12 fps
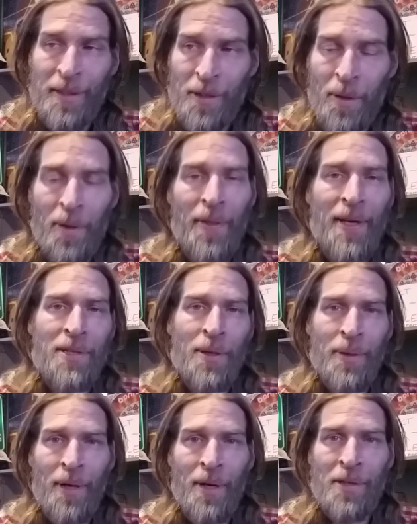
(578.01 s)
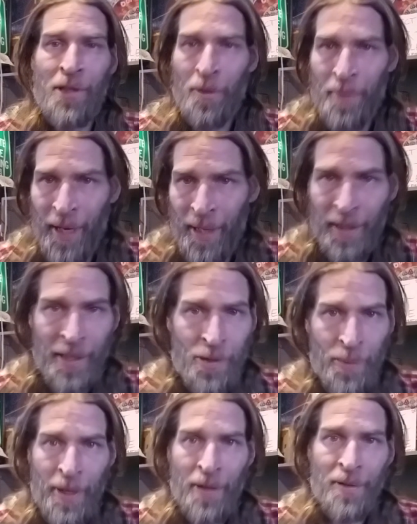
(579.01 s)
You'll go to that tow yard and you'll pay at least
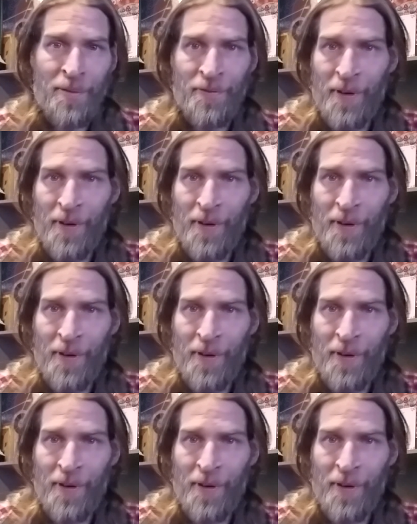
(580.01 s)
$350,